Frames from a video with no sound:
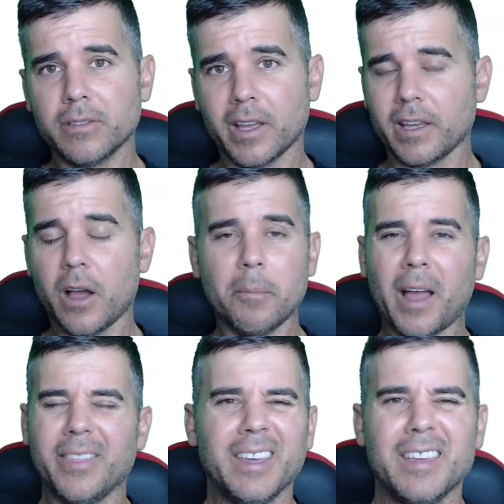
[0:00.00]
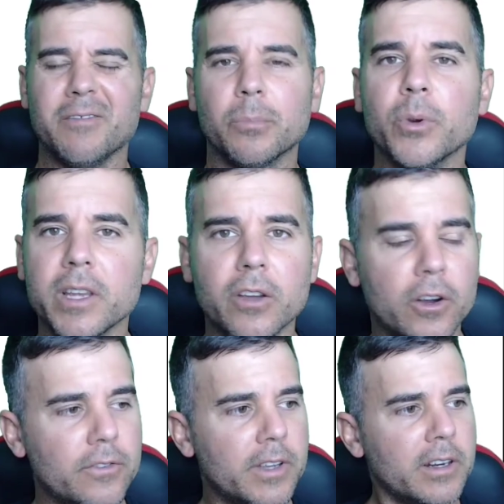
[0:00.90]
I think even
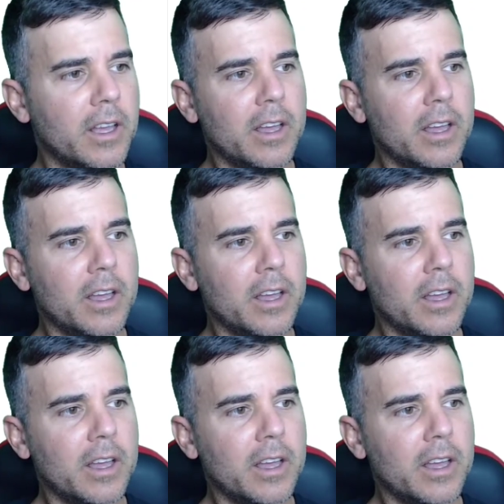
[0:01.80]
pre-COVID.